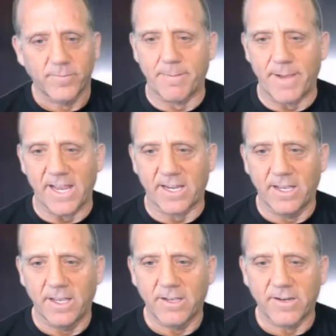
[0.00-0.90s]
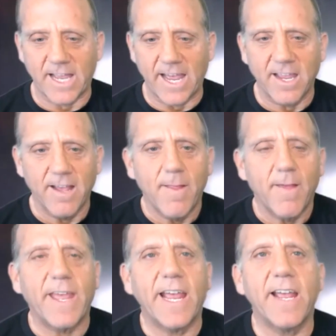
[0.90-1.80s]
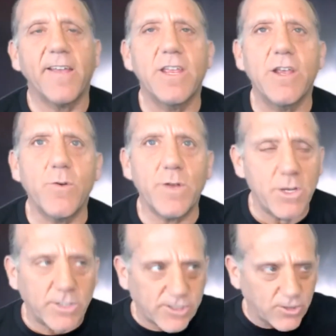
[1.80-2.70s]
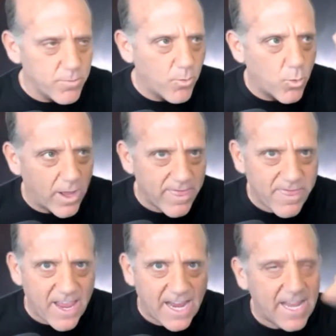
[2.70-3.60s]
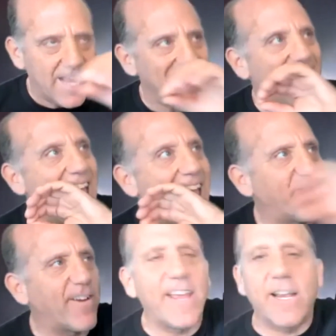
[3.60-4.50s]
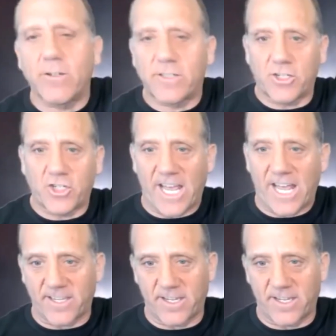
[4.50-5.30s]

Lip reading: the bank. Okay. You assume one thing, everything goes to shit.